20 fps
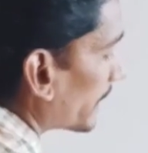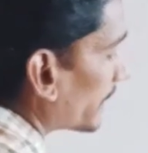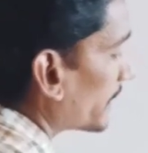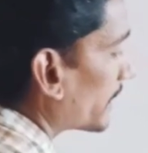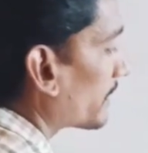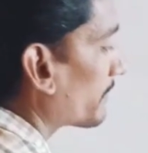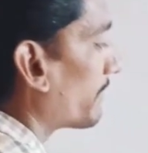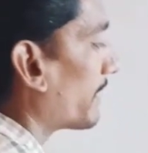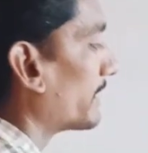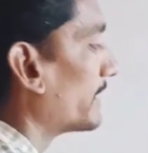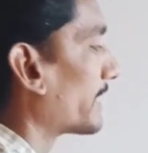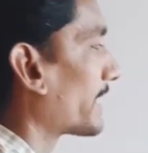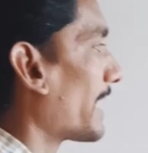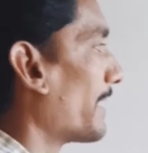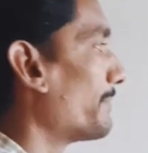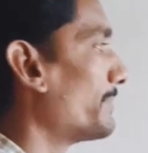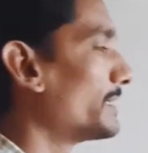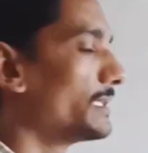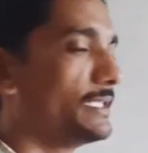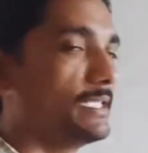by the
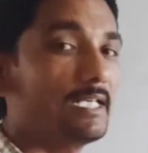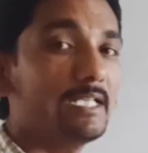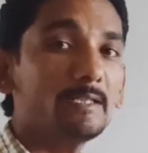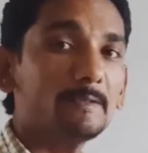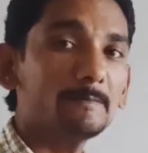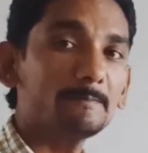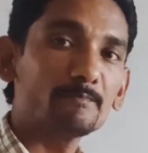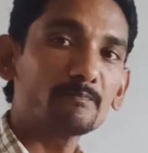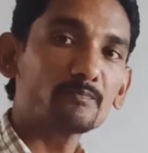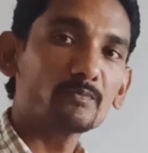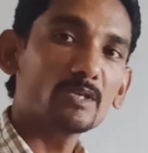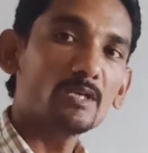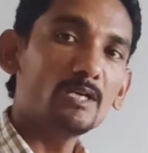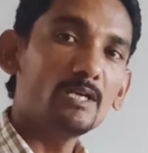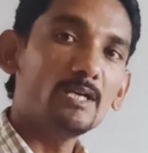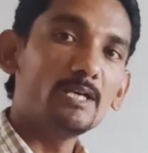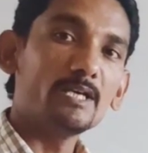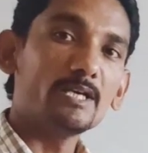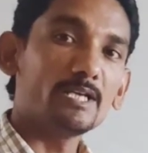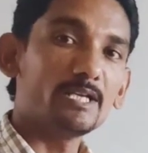capital N,
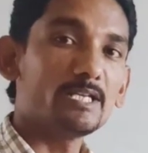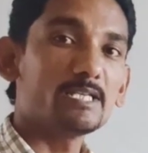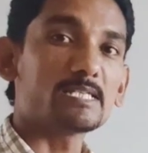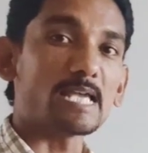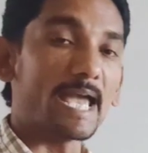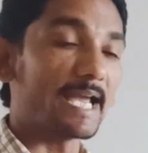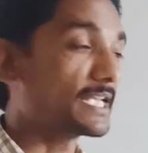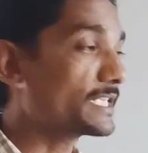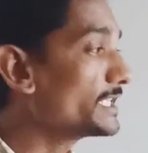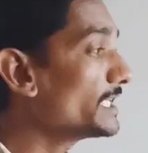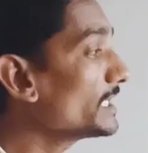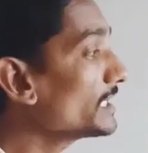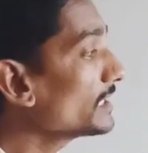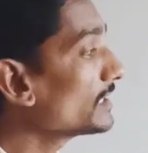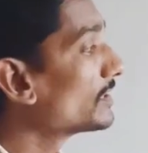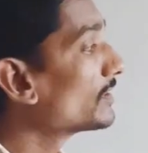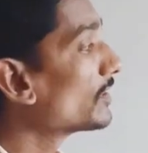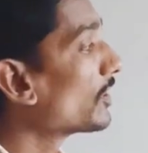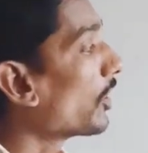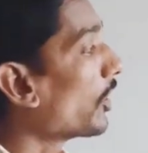it is
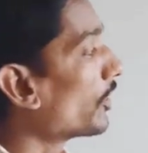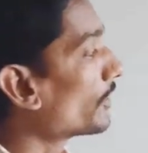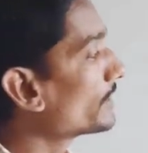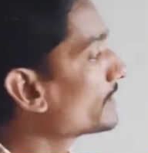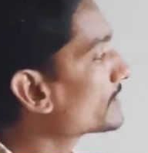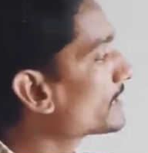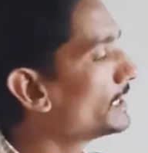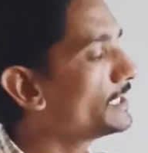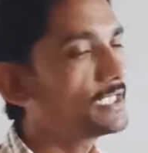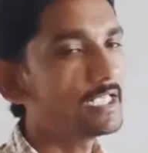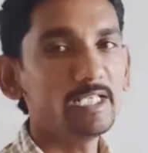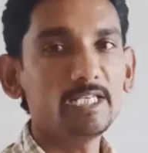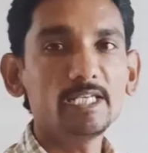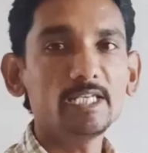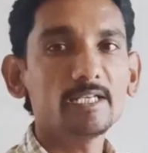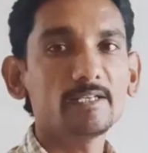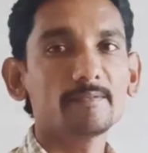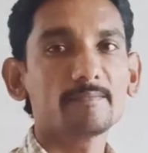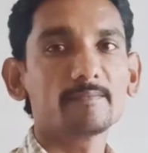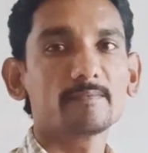acting
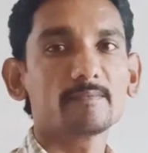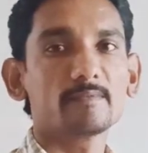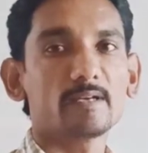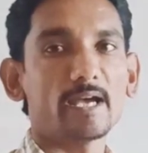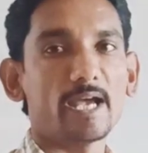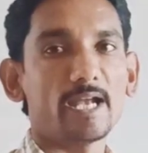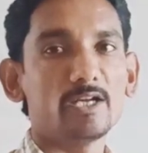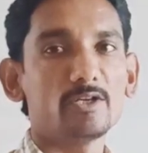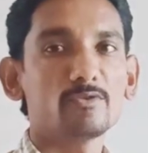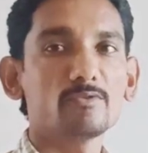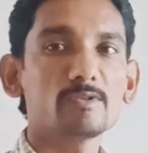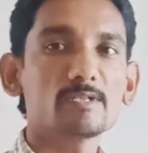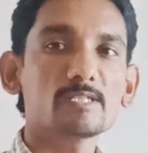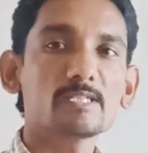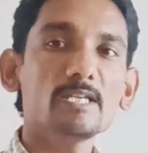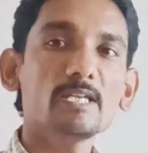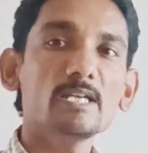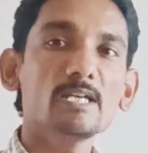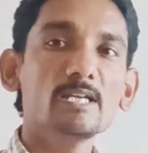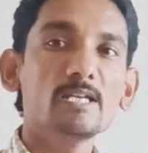horizontally and towards
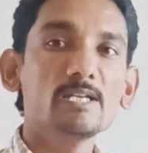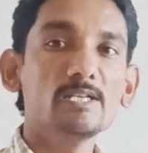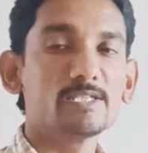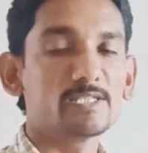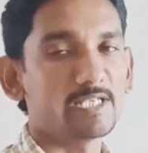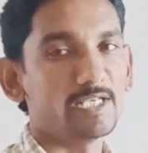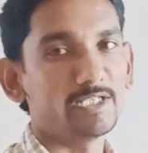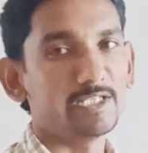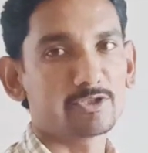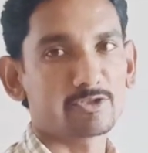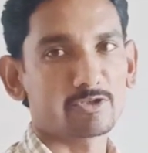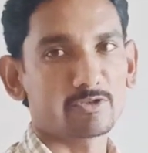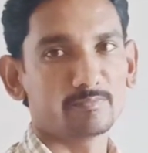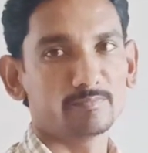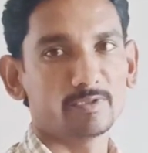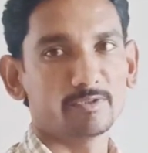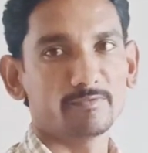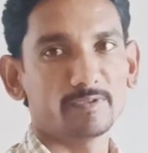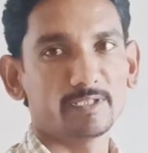the center of the wheel.